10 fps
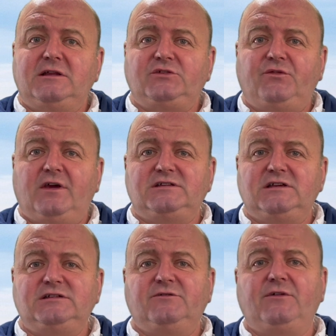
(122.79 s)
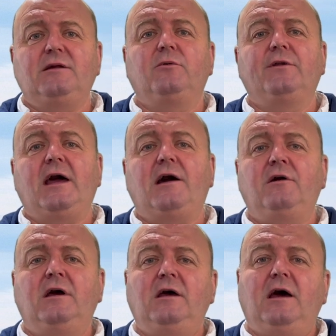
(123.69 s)
interfaces available
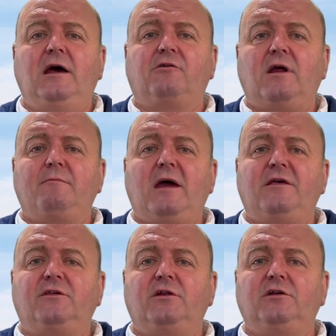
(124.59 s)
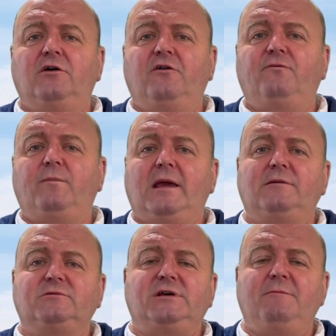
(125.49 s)
now, and a great method of being
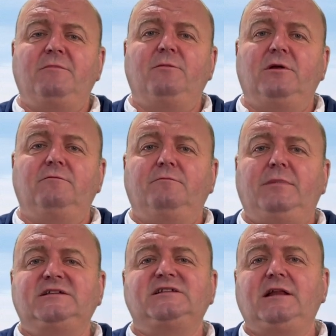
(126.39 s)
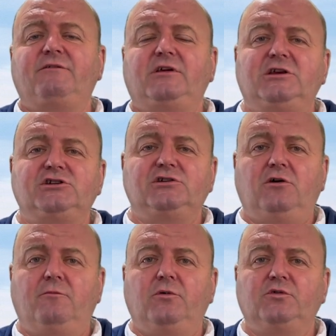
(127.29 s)
able to implement PC navigation
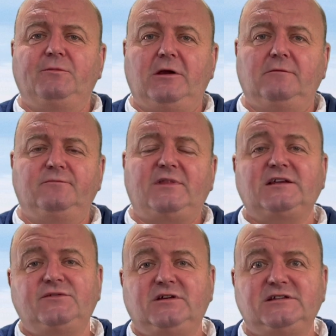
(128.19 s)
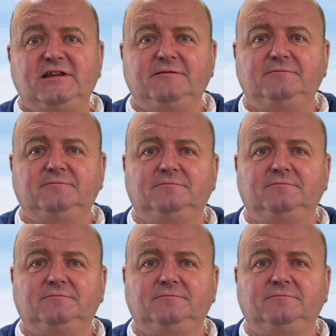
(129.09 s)
on board your boat. Thanks for listening.